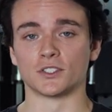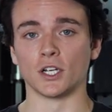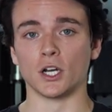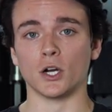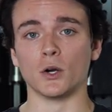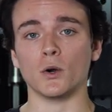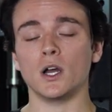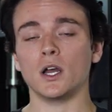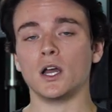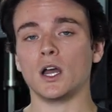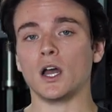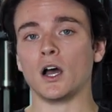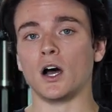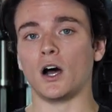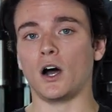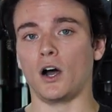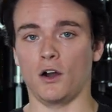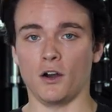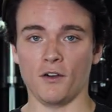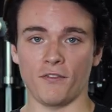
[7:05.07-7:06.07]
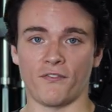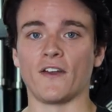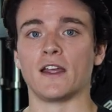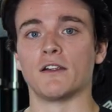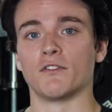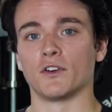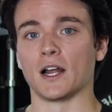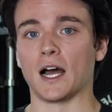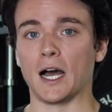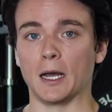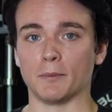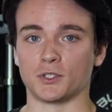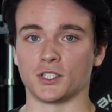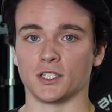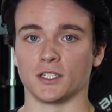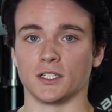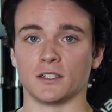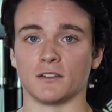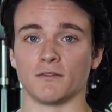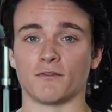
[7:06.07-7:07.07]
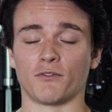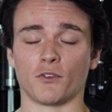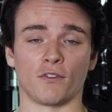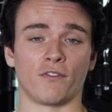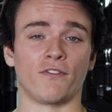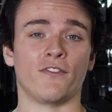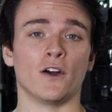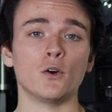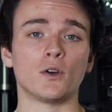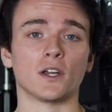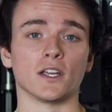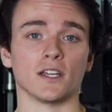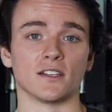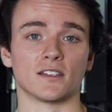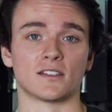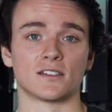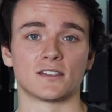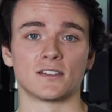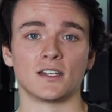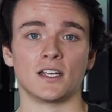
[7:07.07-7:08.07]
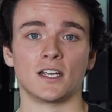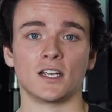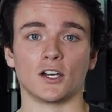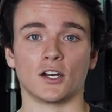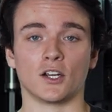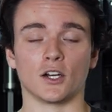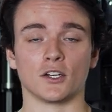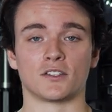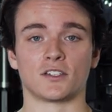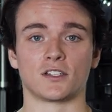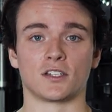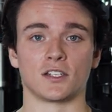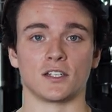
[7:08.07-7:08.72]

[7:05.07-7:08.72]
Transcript: So our favorite option for focus goes